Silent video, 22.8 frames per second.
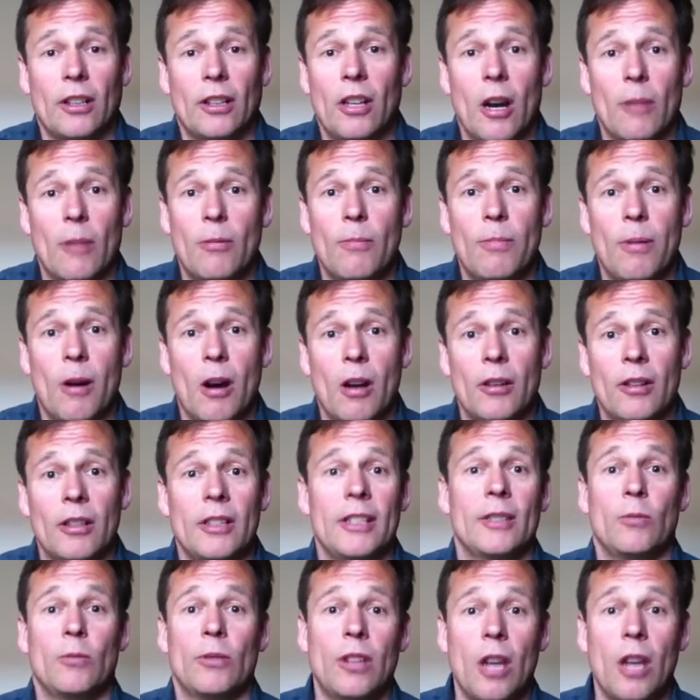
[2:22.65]
a carpool partner
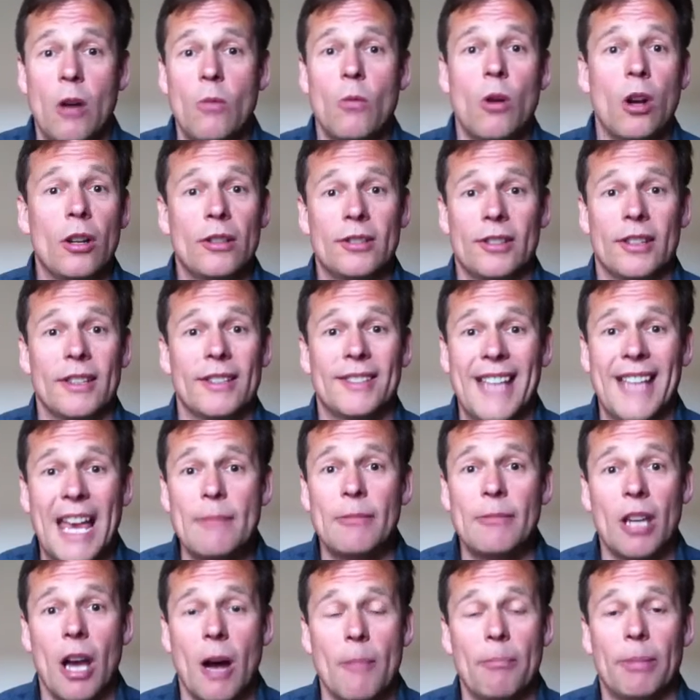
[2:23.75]
is with co-workers at the
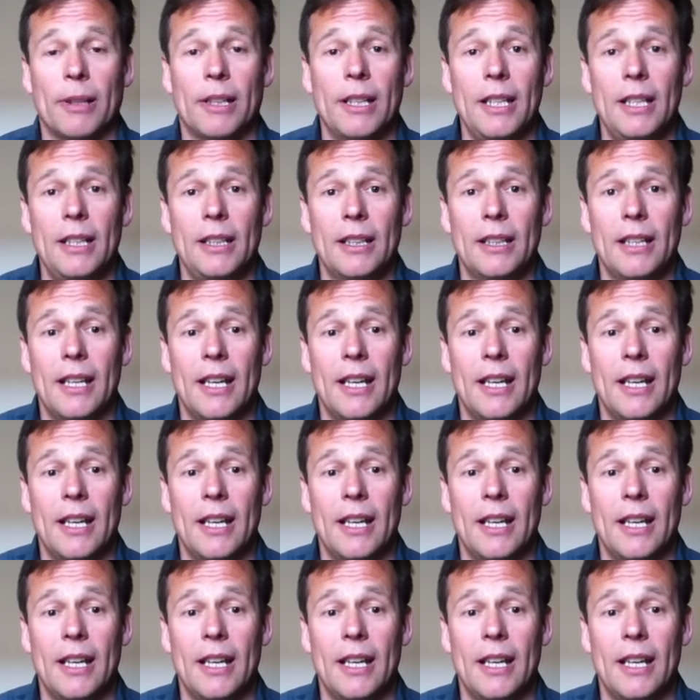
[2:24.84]
same company,